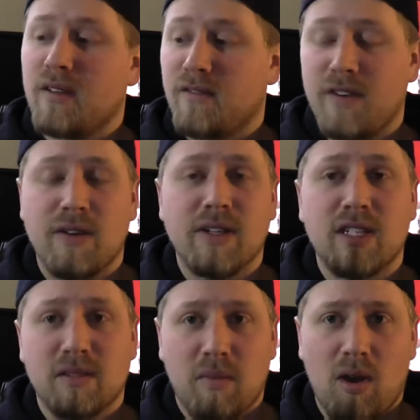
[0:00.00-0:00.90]
And they're very
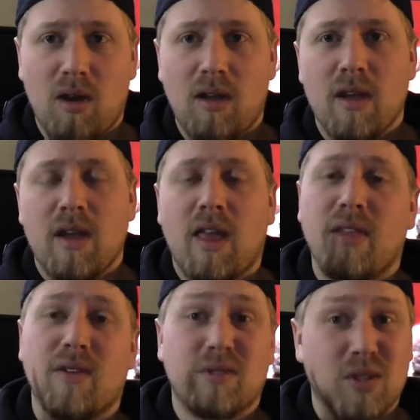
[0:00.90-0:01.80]
small
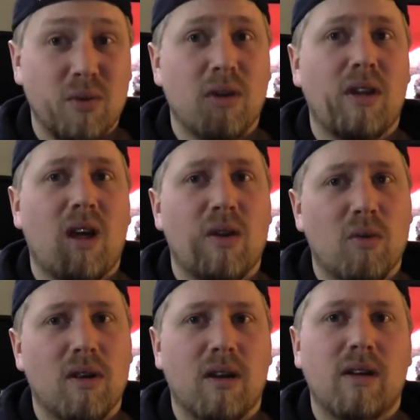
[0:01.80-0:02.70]
and they're doing a lot
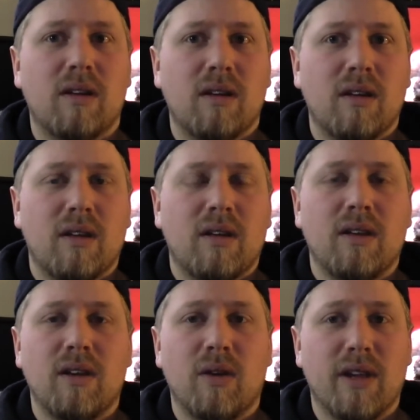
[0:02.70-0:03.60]
of work.
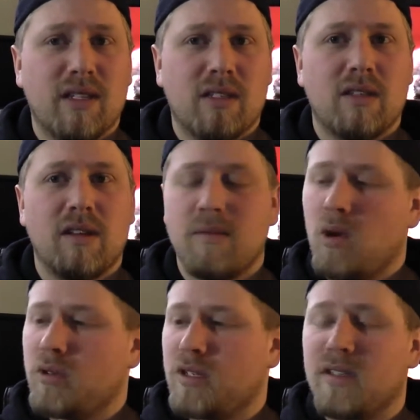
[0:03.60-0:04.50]
You know, it's the
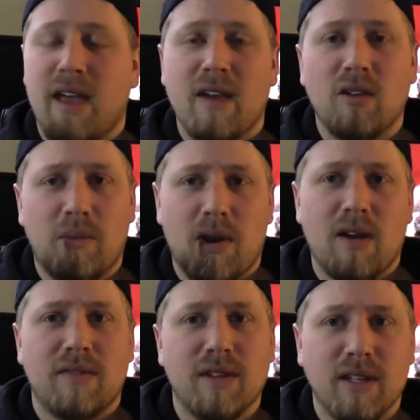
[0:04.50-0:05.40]
most integral
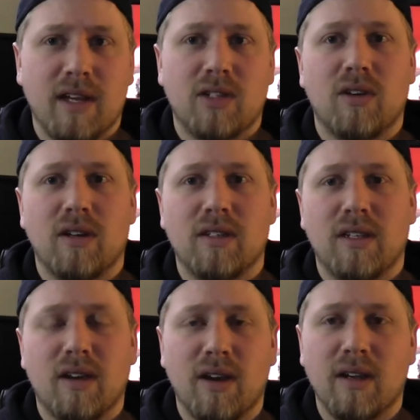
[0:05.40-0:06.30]
part of the electronic
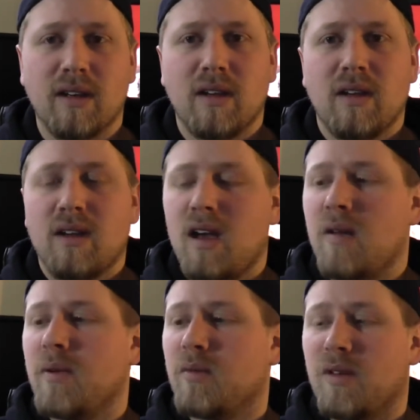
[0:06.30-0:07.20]
cigarette.
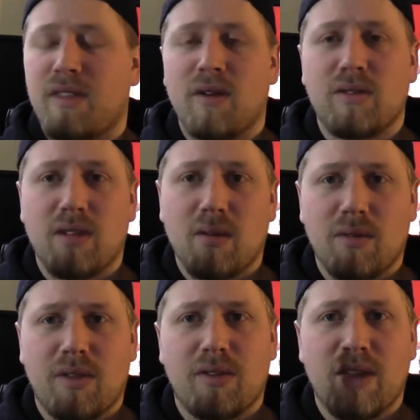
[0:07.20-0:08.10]
I mean, without
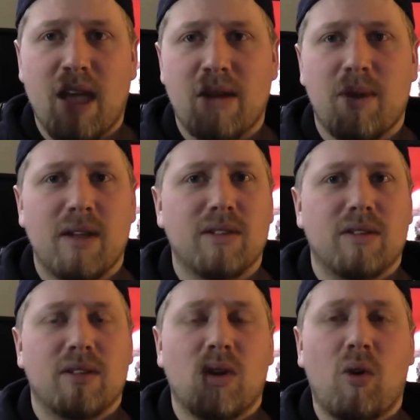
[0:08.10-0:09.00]
the
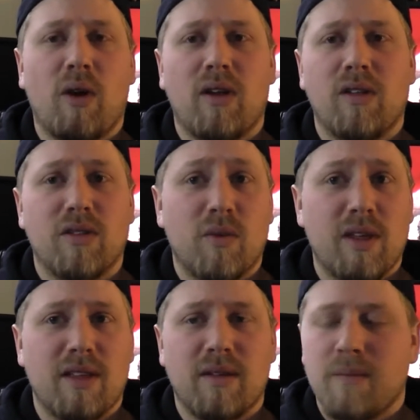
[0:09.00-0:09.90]
atomizer and the coil and the
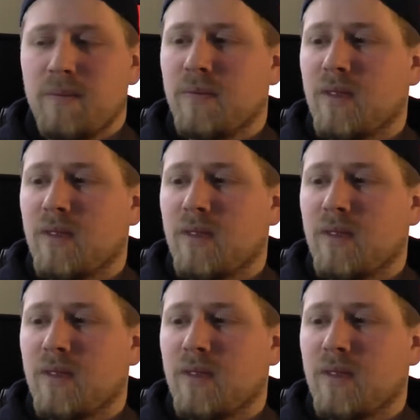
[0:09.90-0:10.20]
way that